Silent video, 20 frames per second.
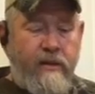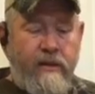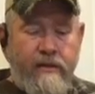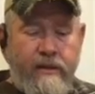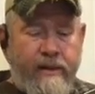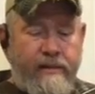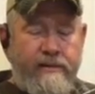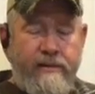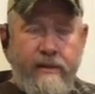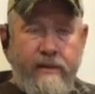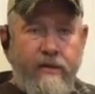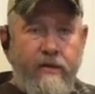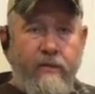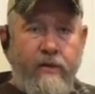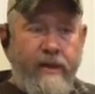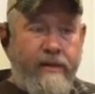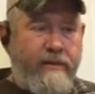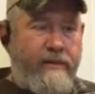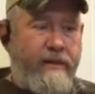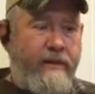Not that I go
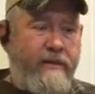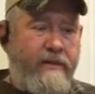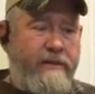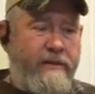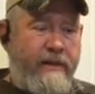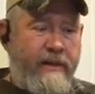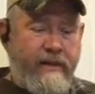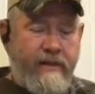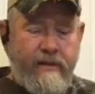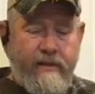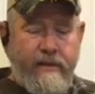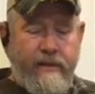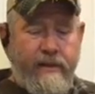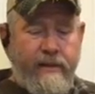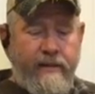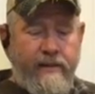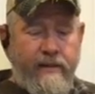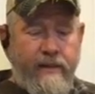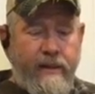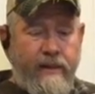out deer snaring or
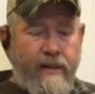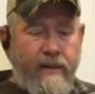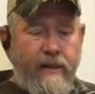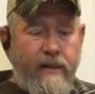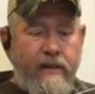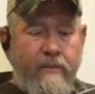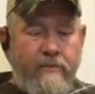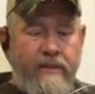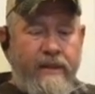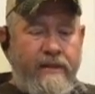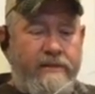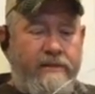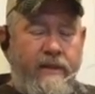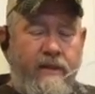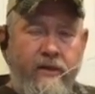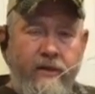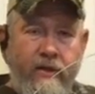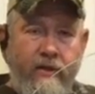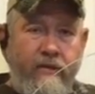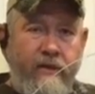anything, but that's
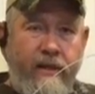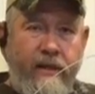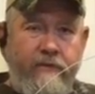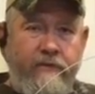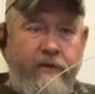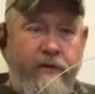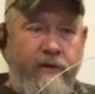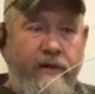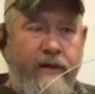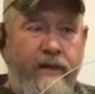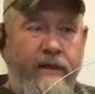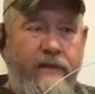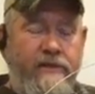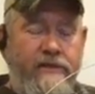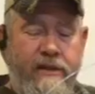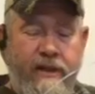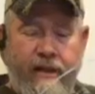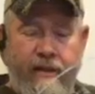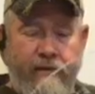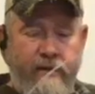all you need for a deer
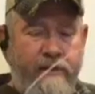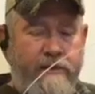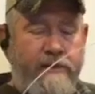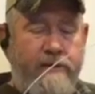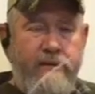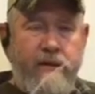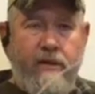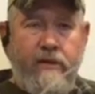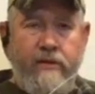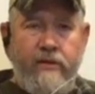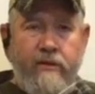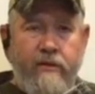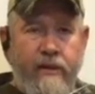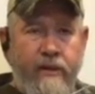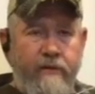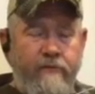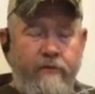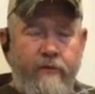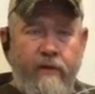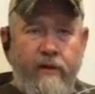snare. This is all you
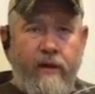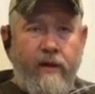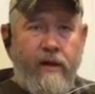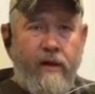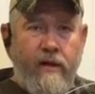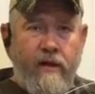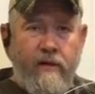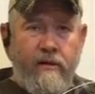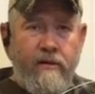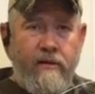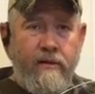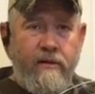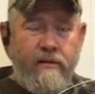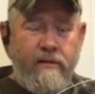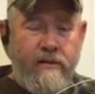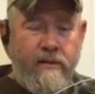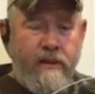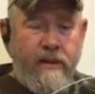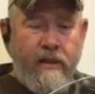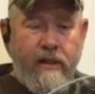need for a hog.
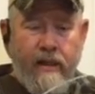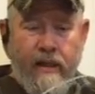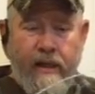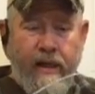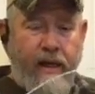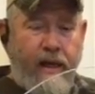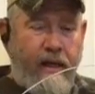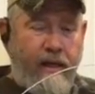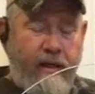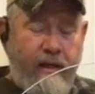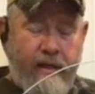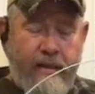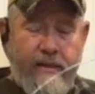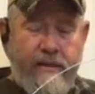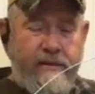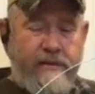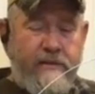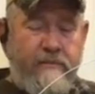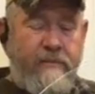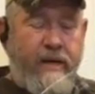It
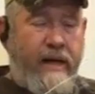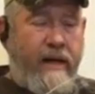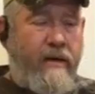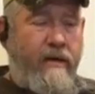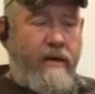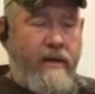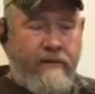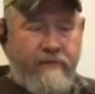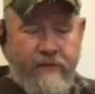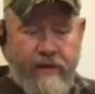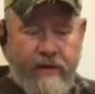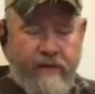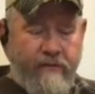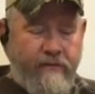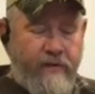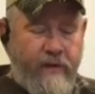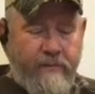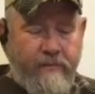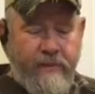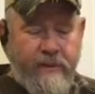doesn't matter if I
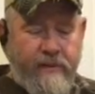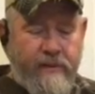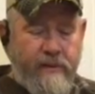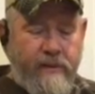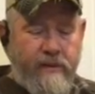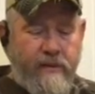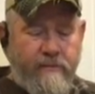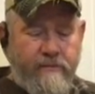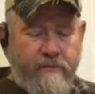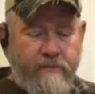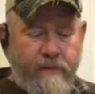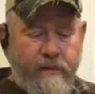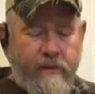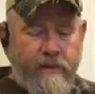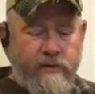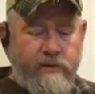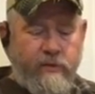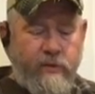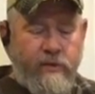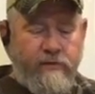put
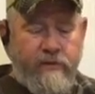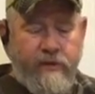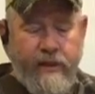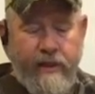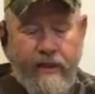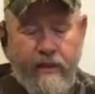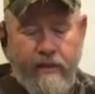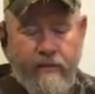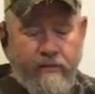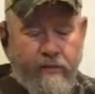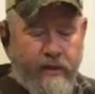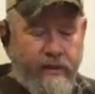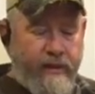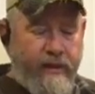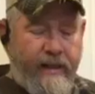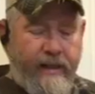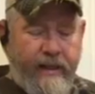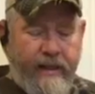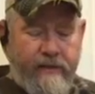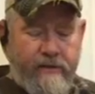the swivel here and run
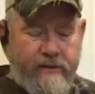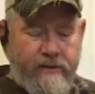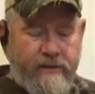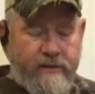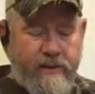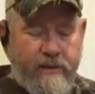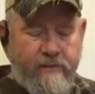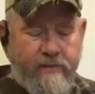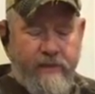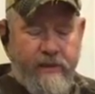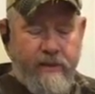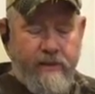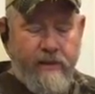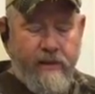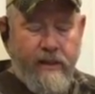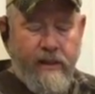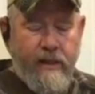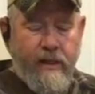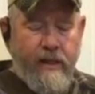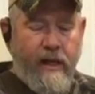that out to something,
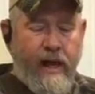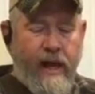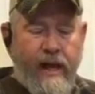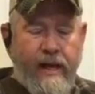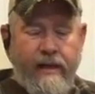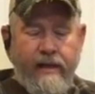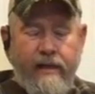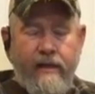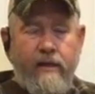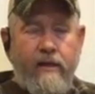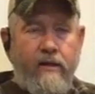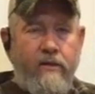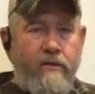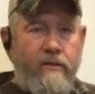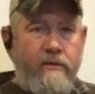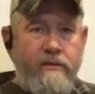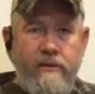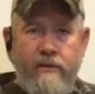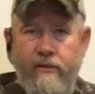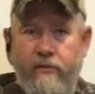I can
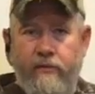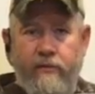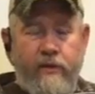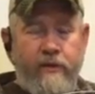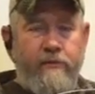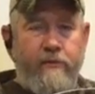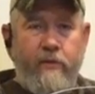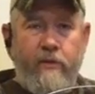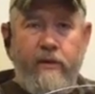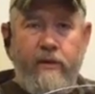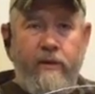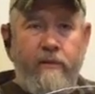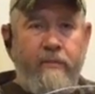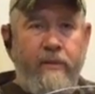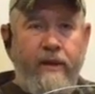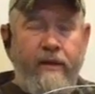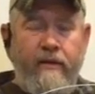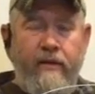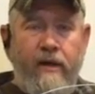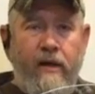hold 300-400
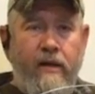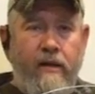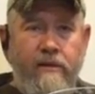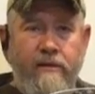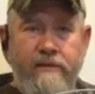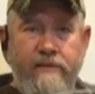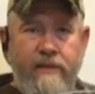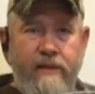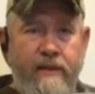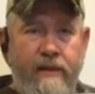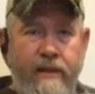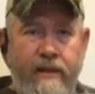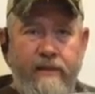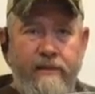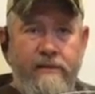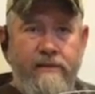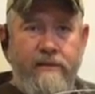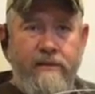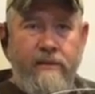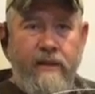pound hogs in
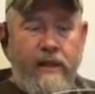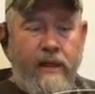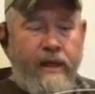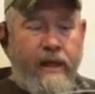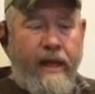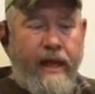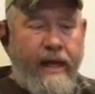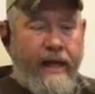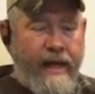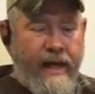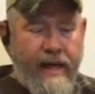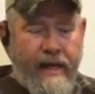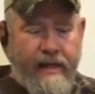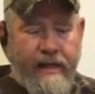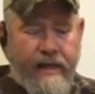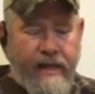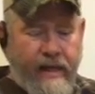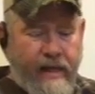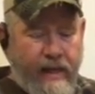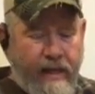this, and I
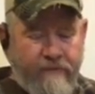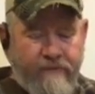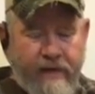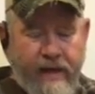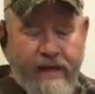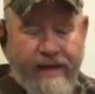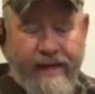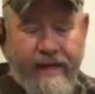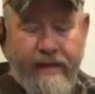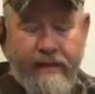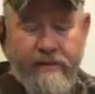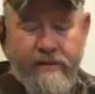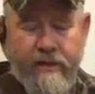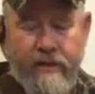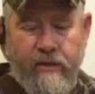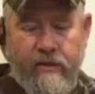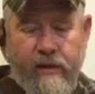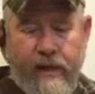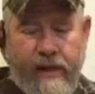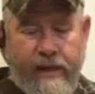can, if I need
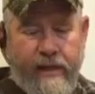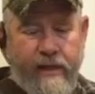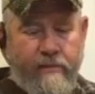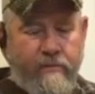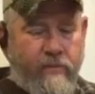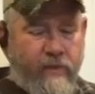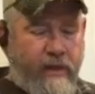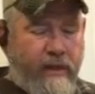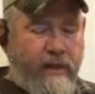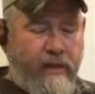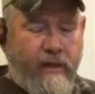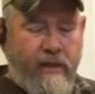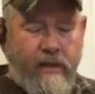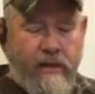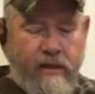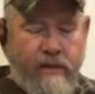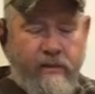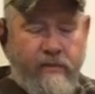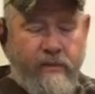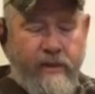to, I can bring it
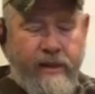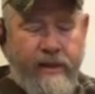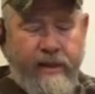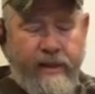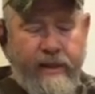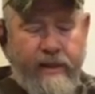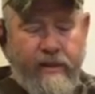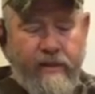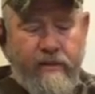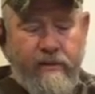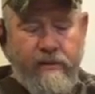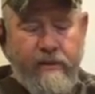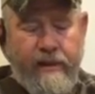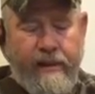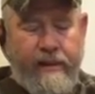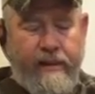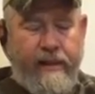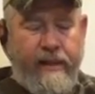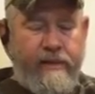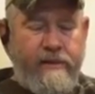all the way down
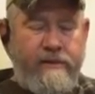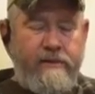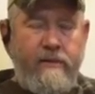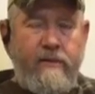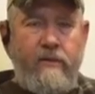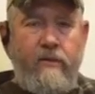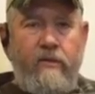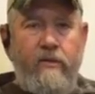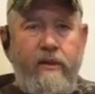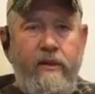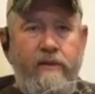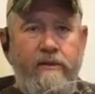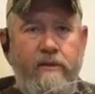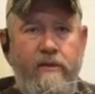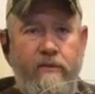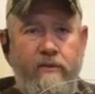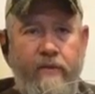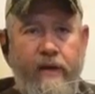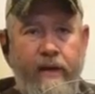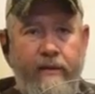and catch the glorious
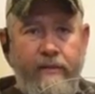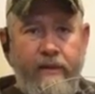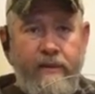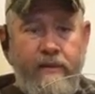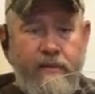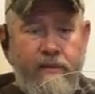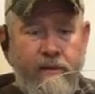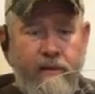little rabbit.